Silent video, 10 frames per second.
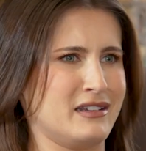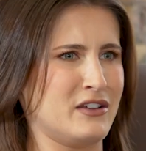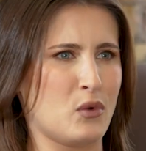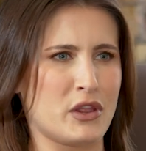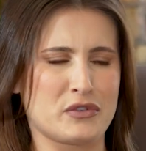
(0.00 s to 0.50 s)

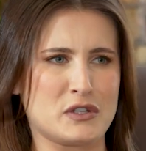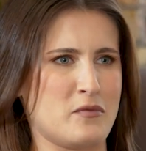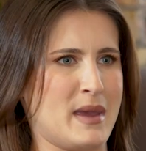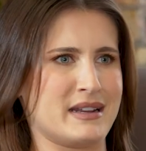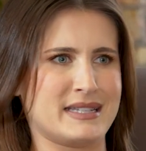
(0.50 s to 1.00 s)
of what the
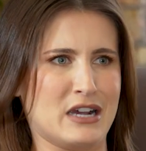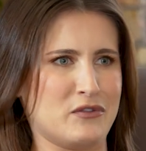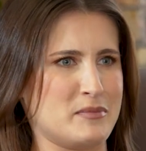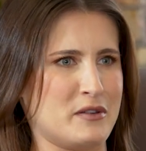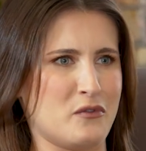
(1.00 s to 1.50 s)
Reserve Bank itself
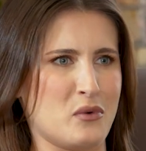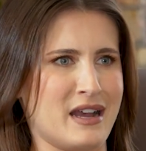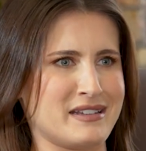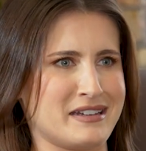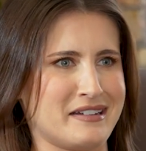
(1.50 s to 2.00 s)
has been
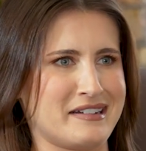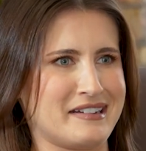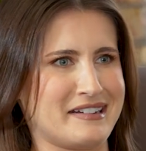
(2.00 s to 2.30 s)
forecasting?